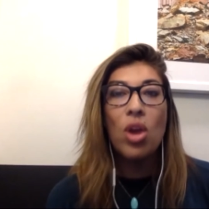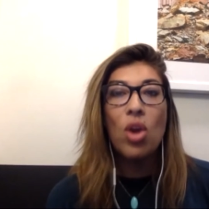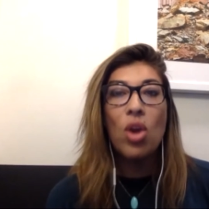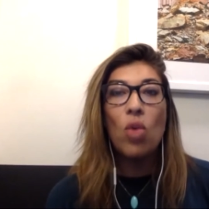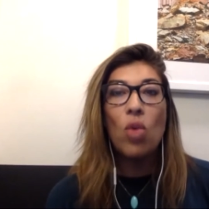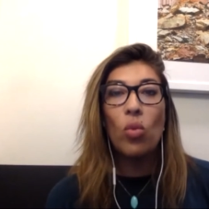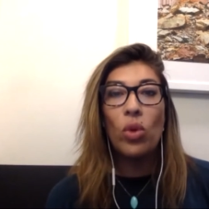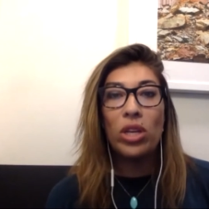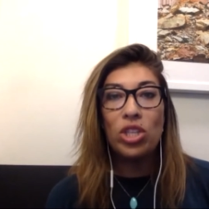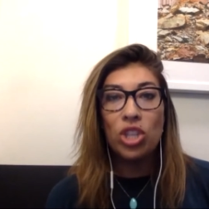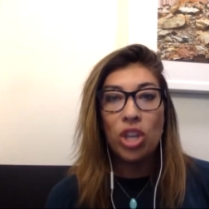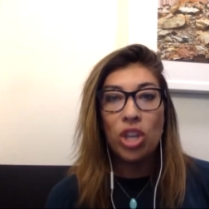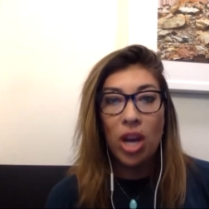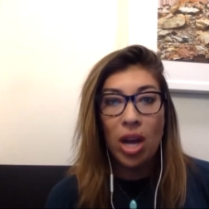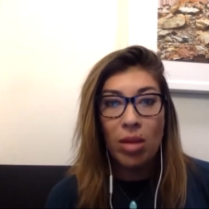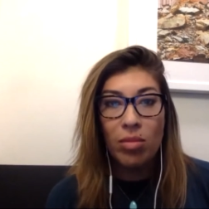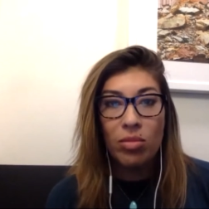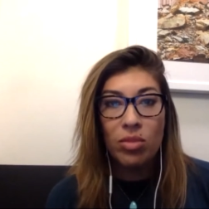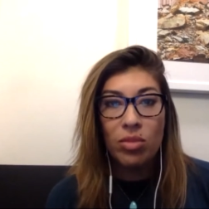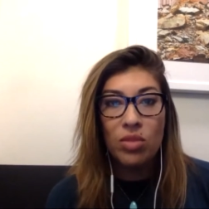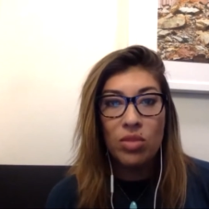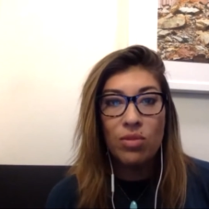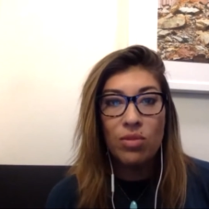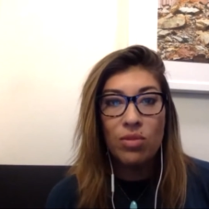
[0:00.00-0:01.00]
which
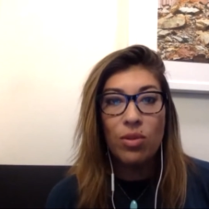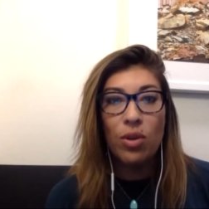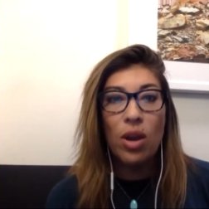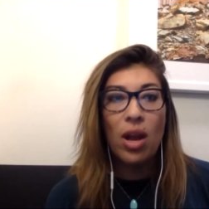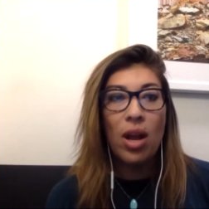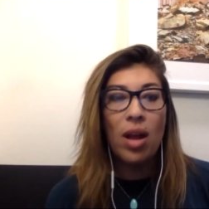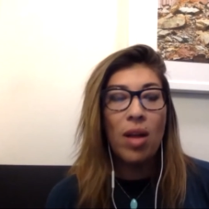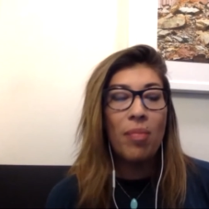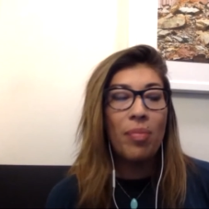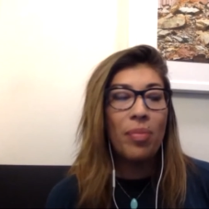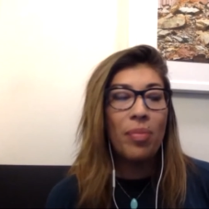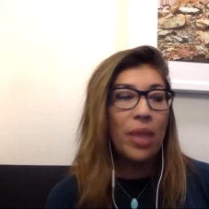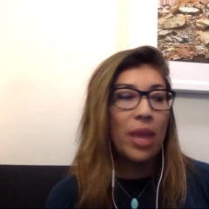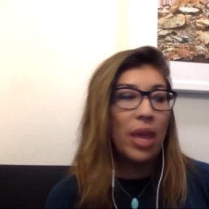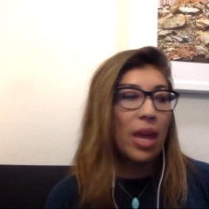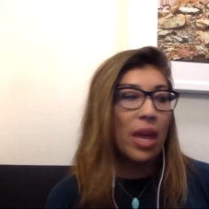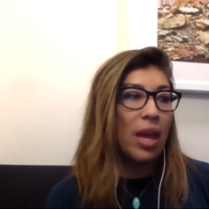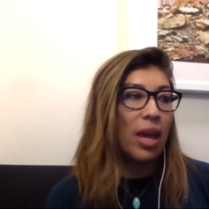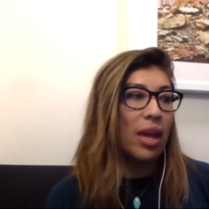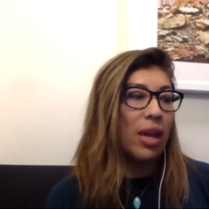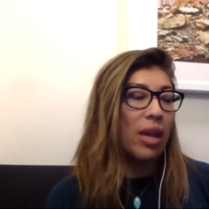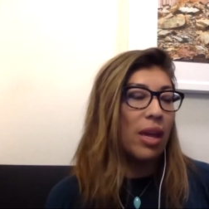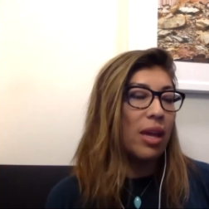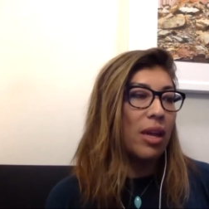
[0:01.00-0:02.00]
comes from
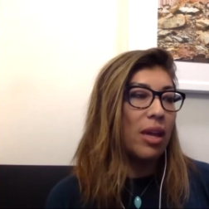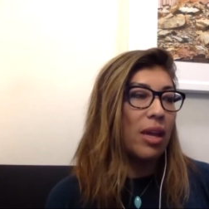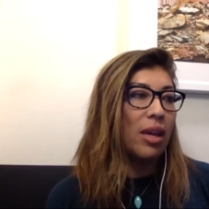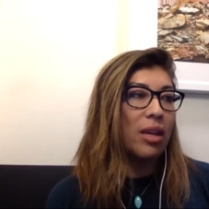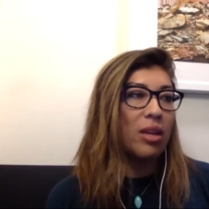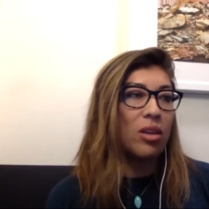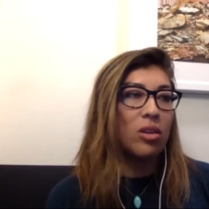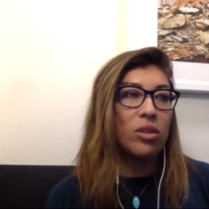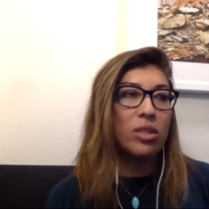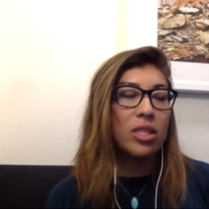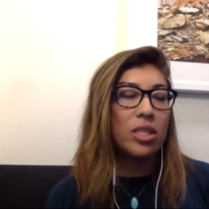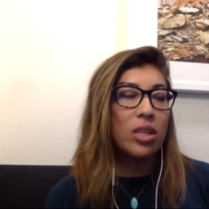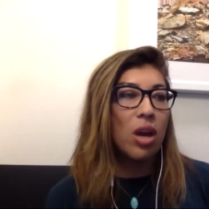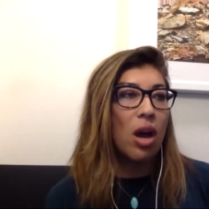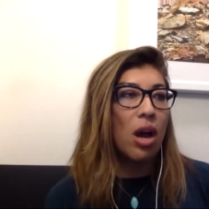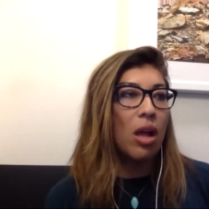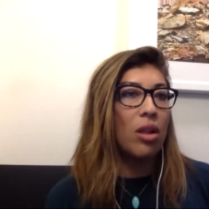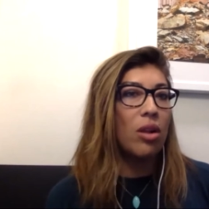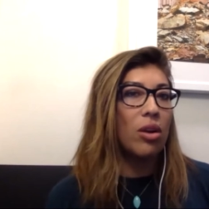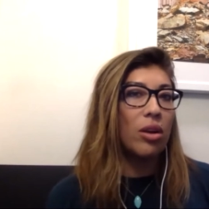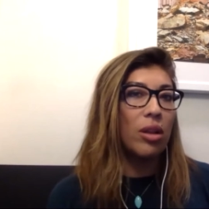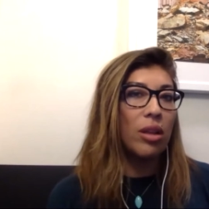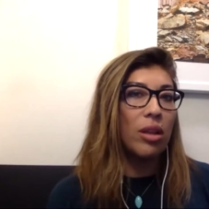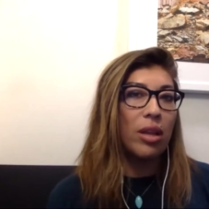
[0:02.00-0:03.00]
a, you know,
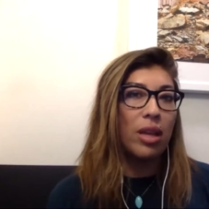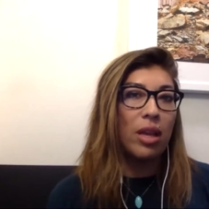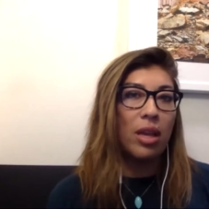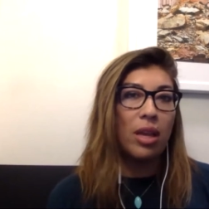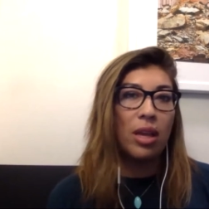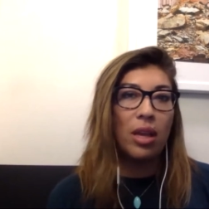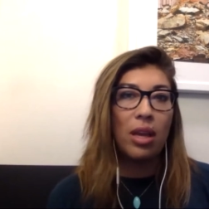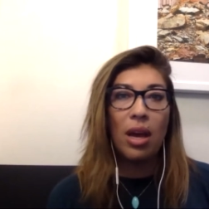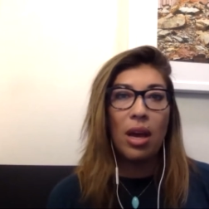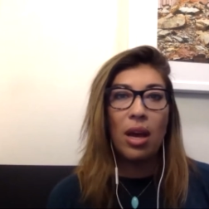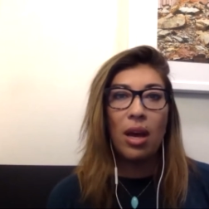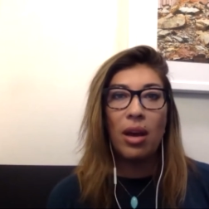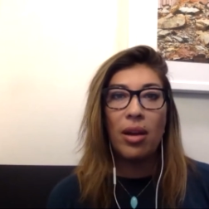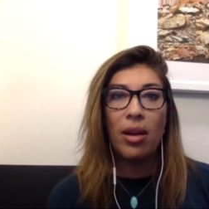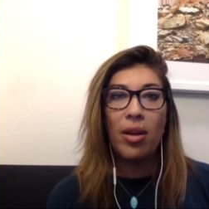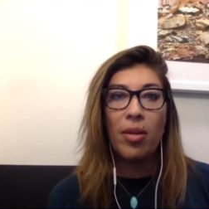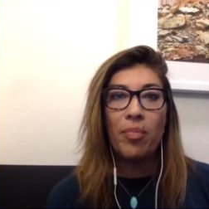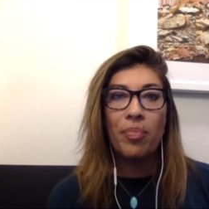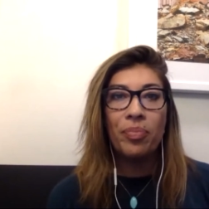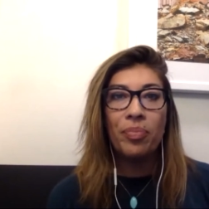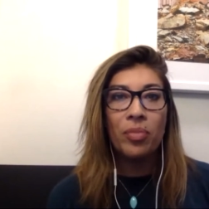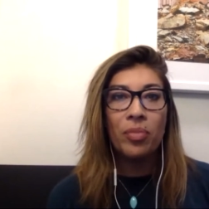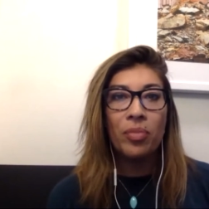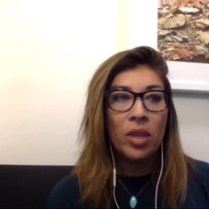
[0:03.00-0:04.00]
scholarly,
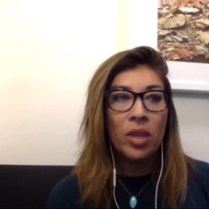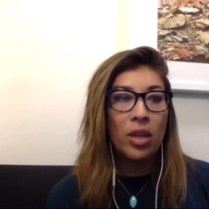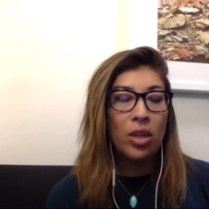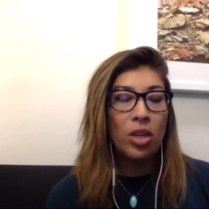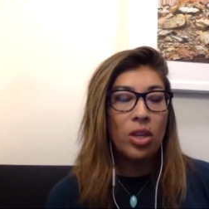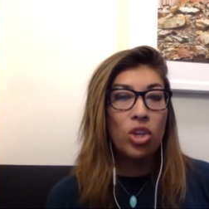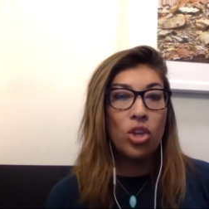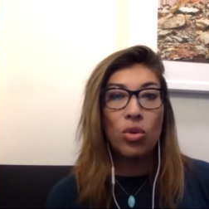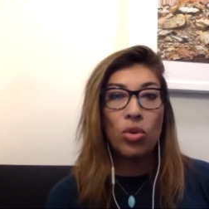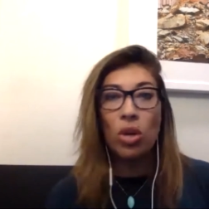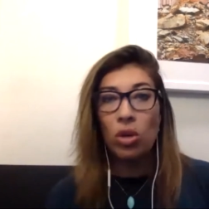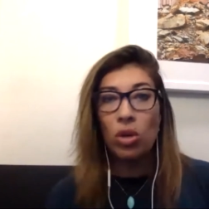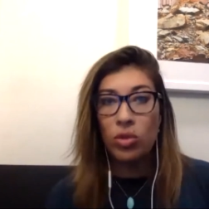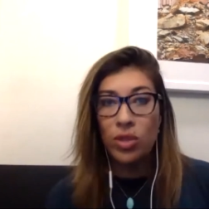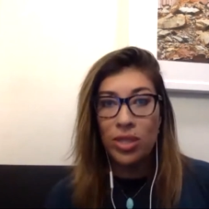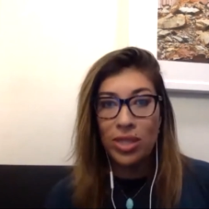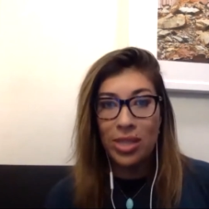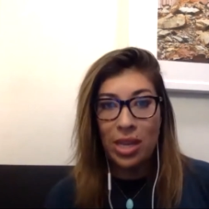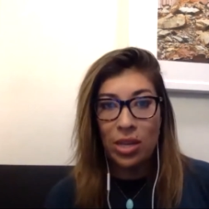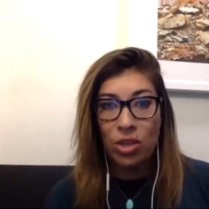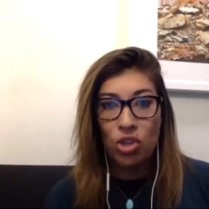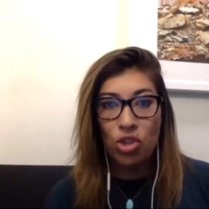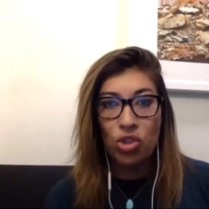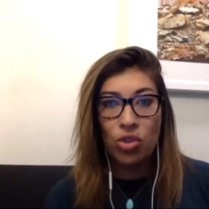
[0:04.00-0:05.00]
um,
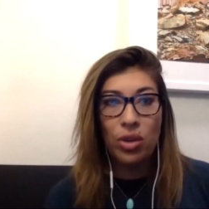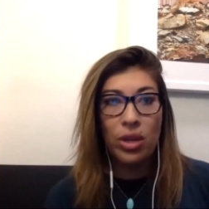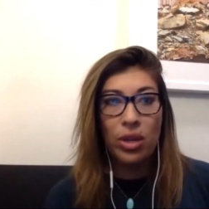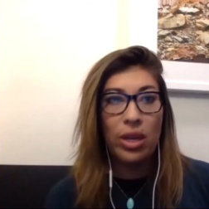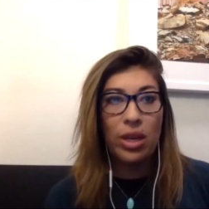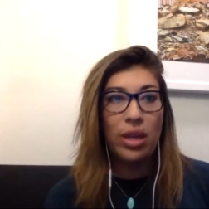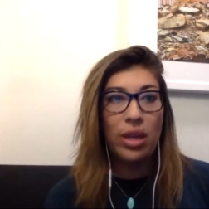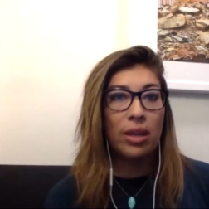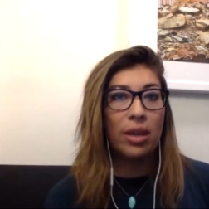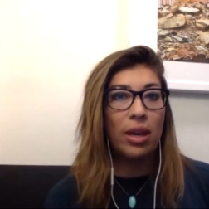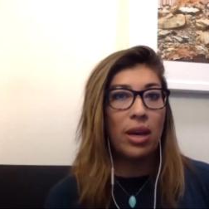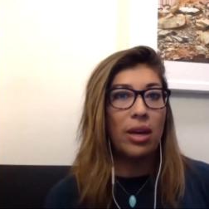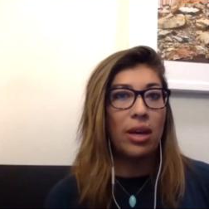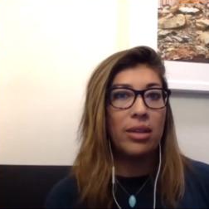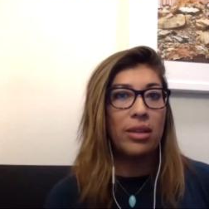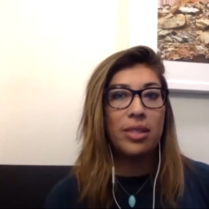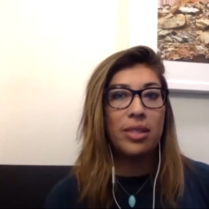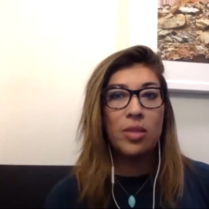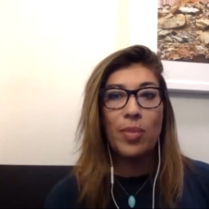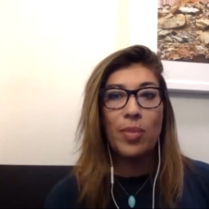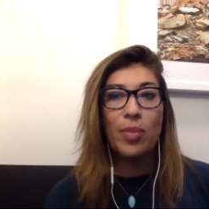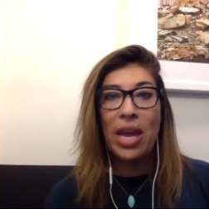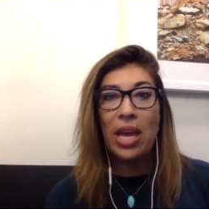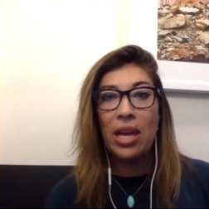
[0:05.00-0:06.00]
Eurocentric, uh,
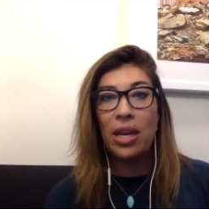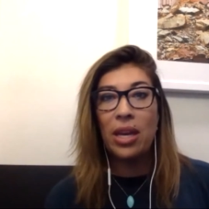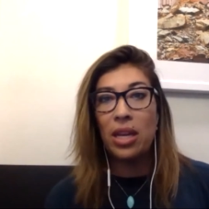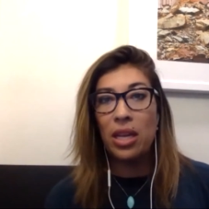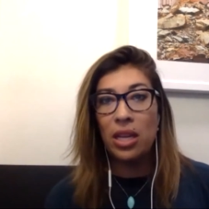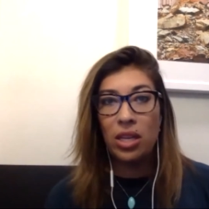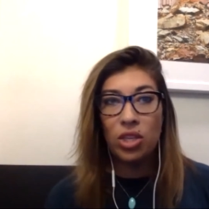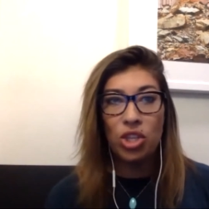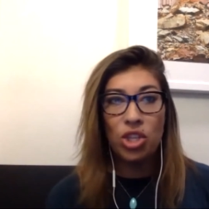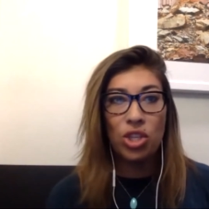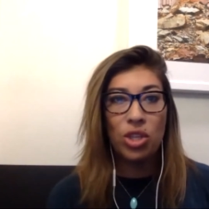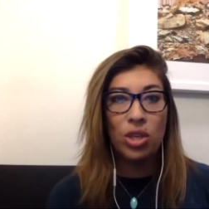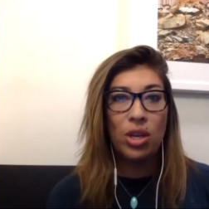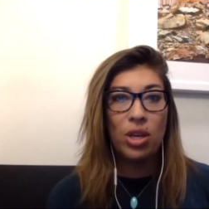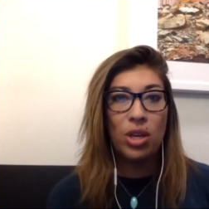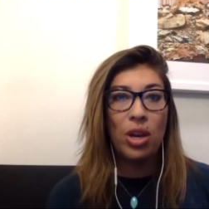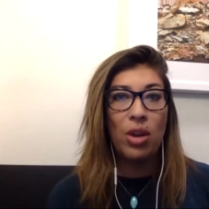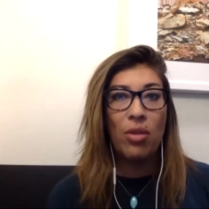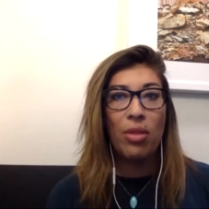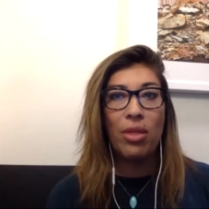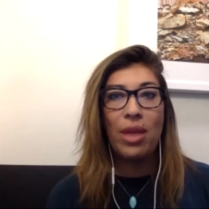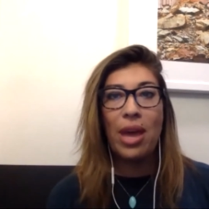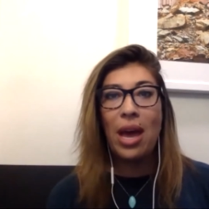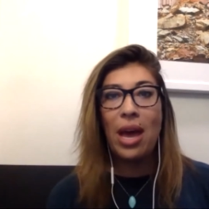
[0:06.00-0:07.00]
Spanish, you
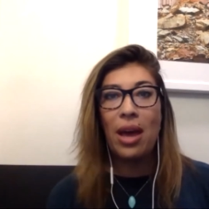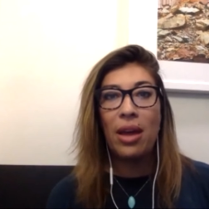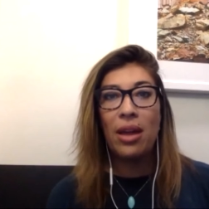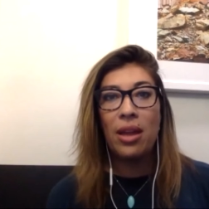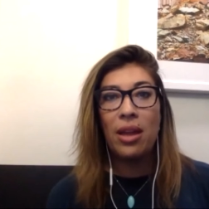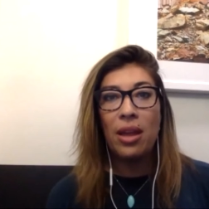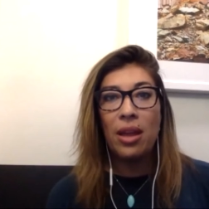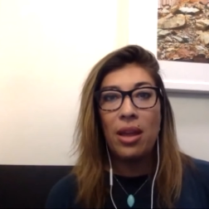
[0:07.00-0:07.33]
know, that,